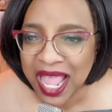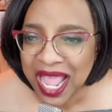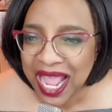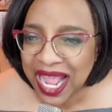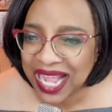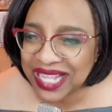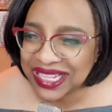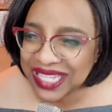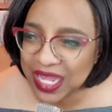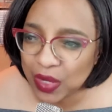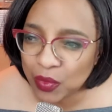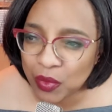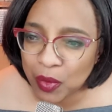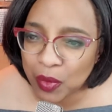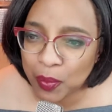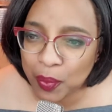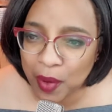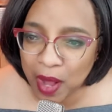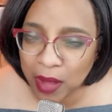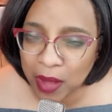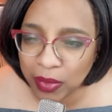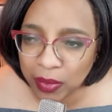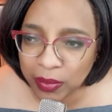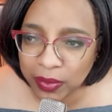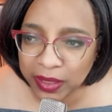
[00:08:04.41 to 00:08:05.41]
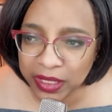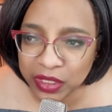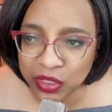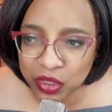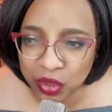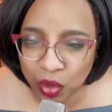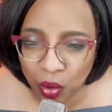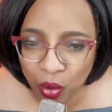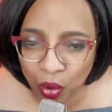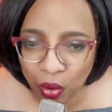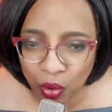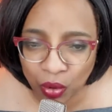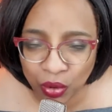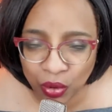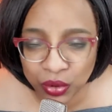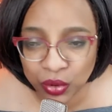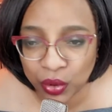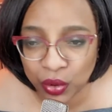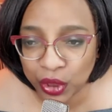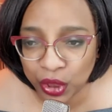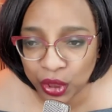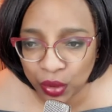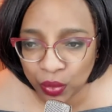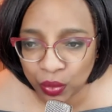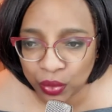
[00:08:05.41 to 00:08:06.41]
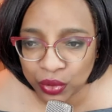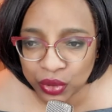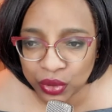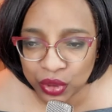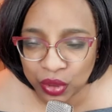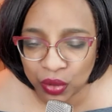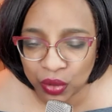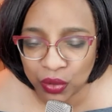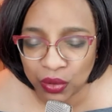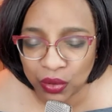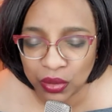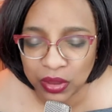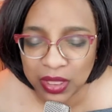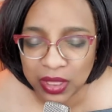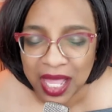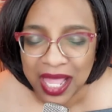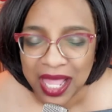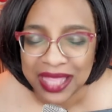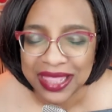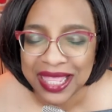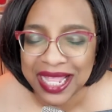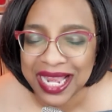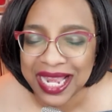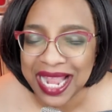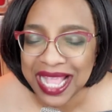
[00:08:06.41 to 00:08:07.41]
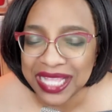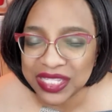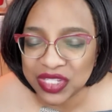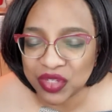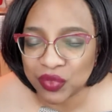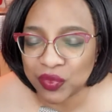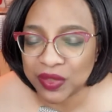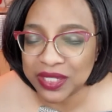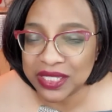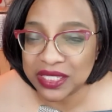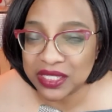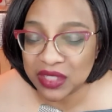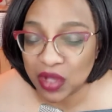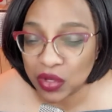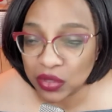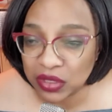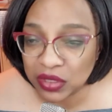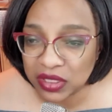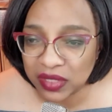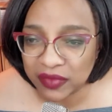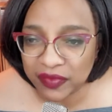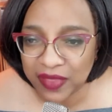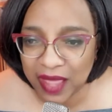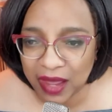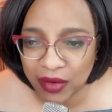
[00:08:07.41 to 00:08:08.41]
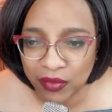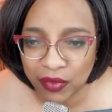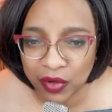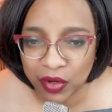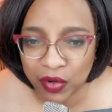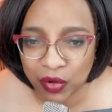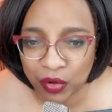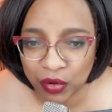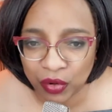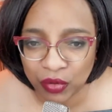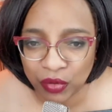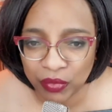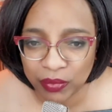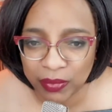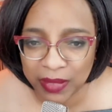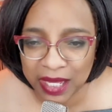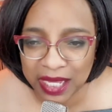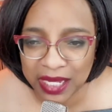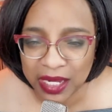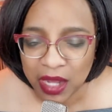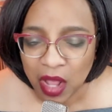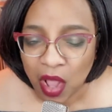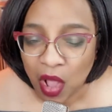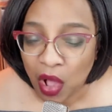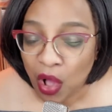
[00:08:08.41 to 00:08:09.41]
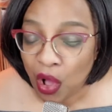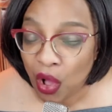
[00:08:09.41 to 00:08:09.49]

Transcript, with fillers: And they were probably told or you were told that as a result of that recruitment,